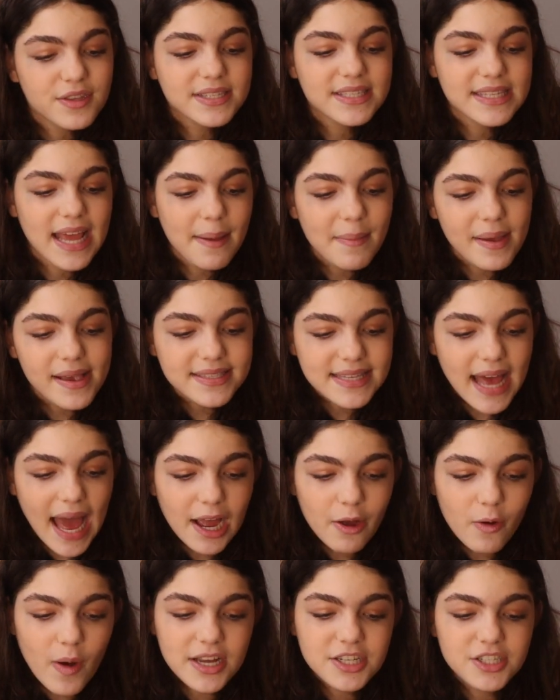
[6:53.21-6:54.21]
the same
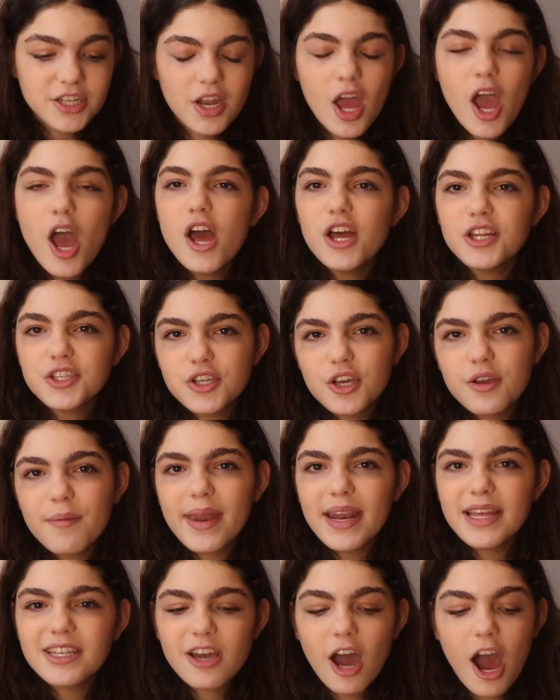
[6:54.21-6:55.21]
exam question too
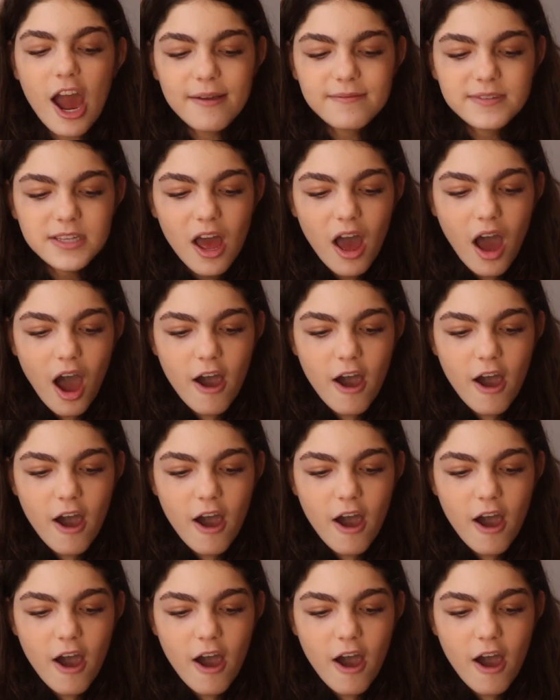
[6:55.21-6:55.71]
many times,